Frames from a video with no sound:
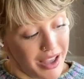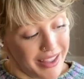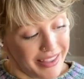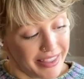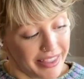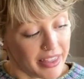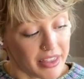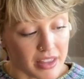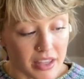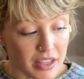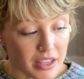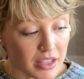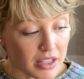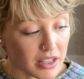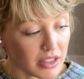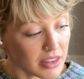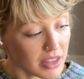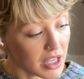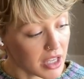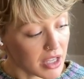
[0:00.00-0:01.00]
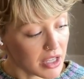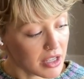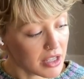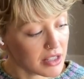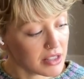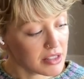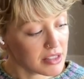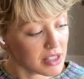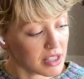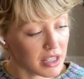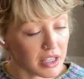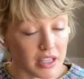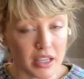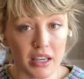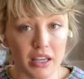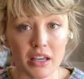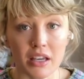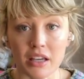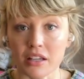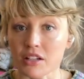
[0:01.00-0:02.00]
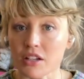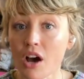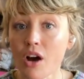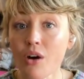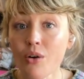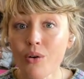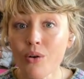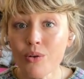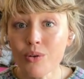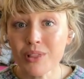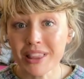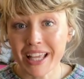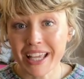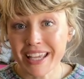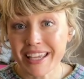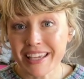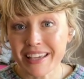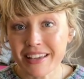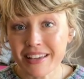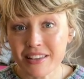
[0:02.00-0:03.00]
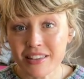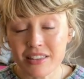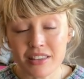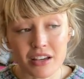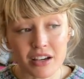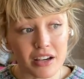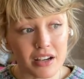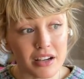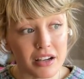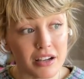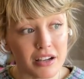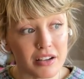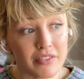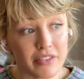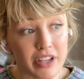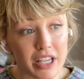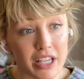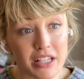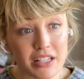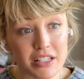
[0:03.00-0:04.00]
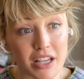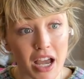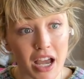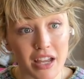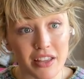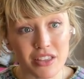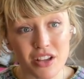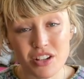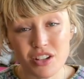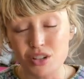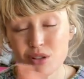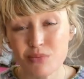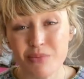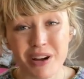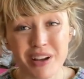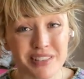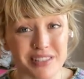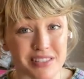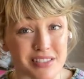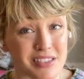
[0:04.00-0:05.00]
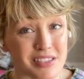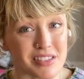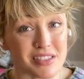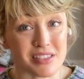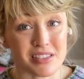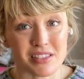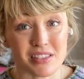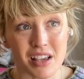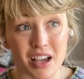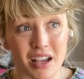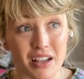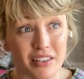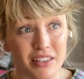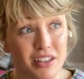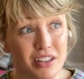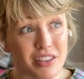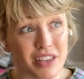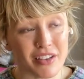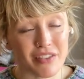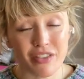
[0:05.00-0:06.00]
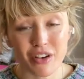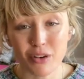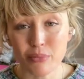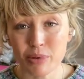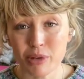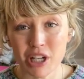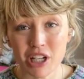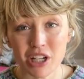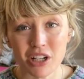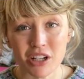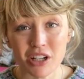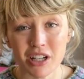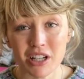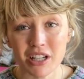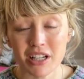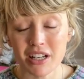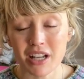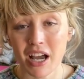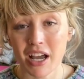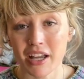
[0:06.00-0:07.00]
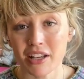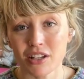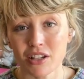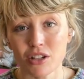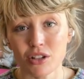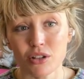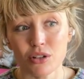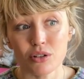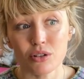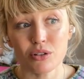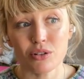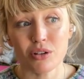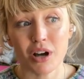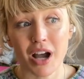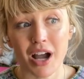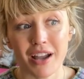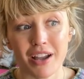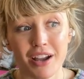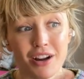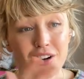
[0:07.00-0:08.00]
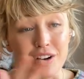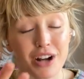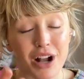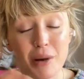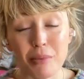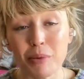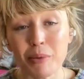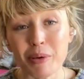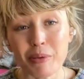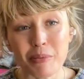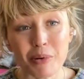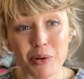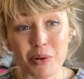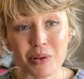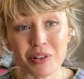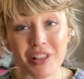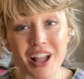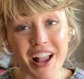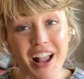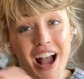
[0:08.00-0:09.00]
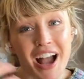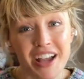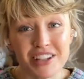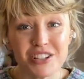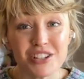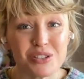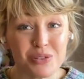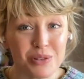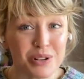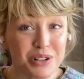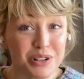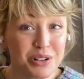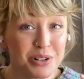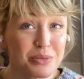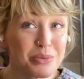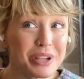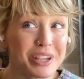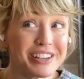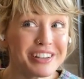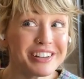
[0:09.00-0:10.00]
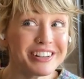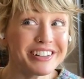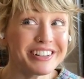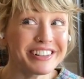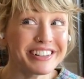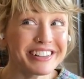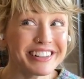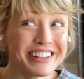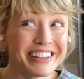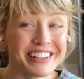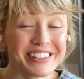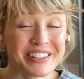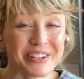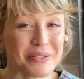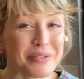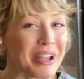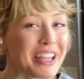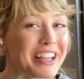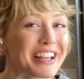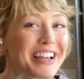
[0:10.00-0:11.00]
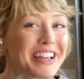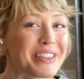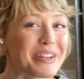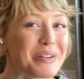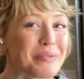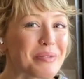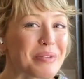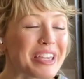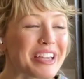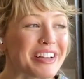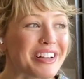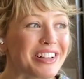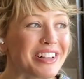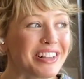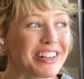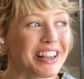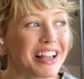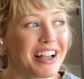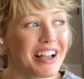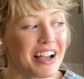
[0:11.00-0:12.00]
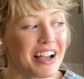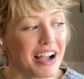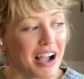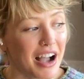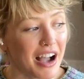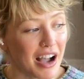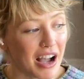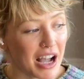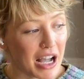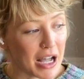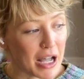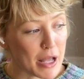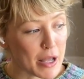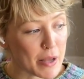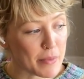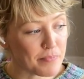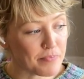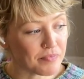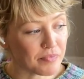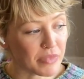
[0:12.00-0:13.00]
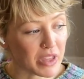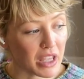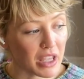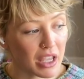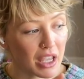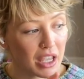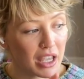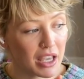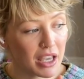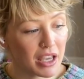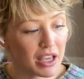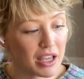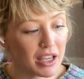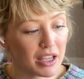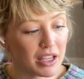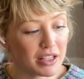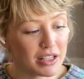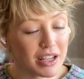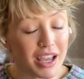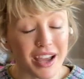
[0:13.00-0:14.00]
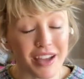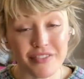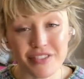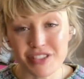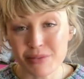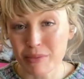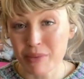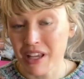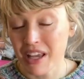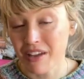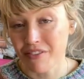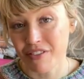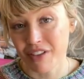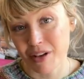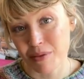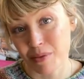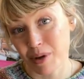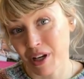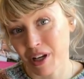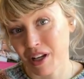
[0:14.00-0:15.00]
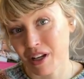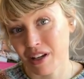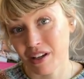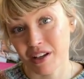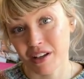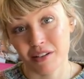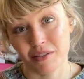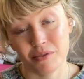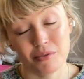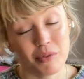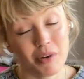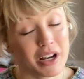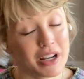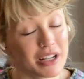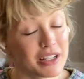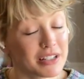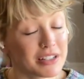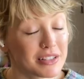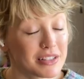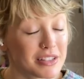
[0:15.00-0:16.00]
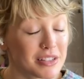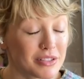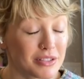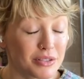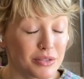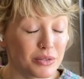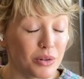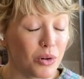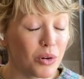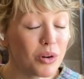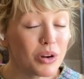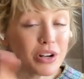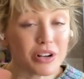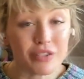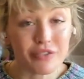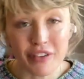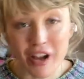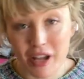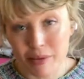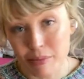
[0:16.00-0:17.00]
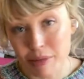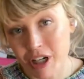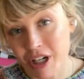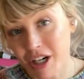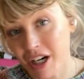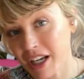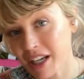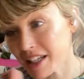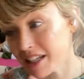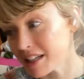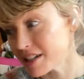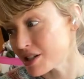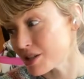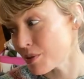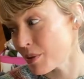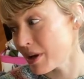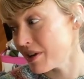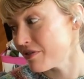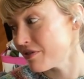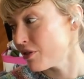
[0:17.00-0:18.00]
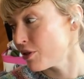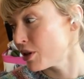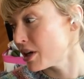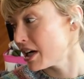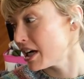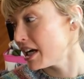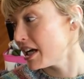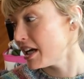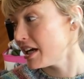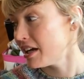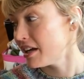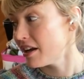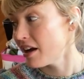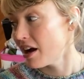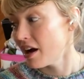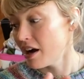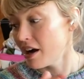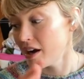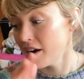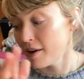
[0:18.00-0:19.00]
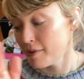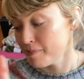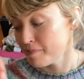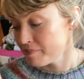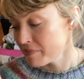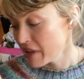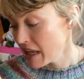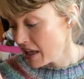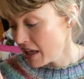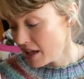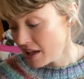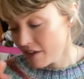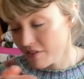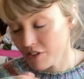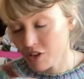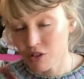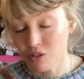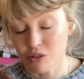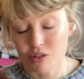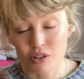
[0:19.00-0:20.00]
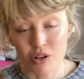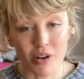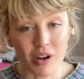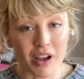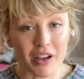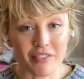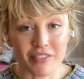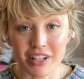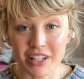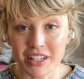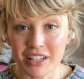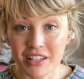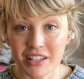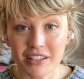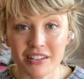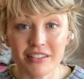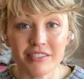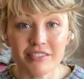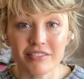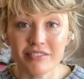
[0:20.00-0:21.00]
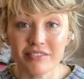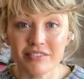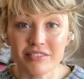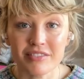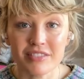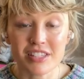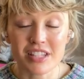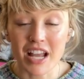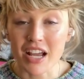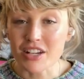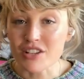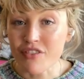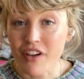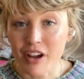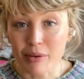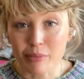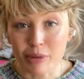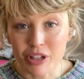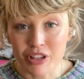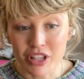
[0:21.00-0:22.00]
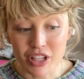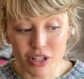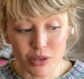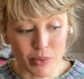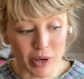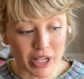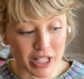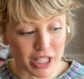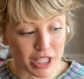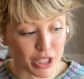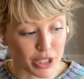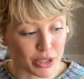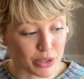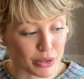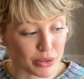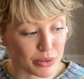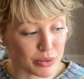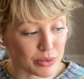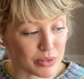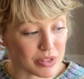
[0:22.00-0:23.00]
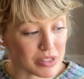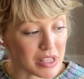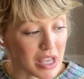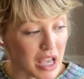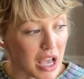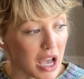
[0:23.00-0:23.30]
I think that's it. Oh, length of it. I thought two months. I thought that felt pretty good. I knew, I heard a couple people who were like, I just ordered a wheel and they're waiting on their wheel. Um, and if somebody, if anybody wanted to order fiber and needed to wait for it, um, if you don't have any stash fiber that you want to use.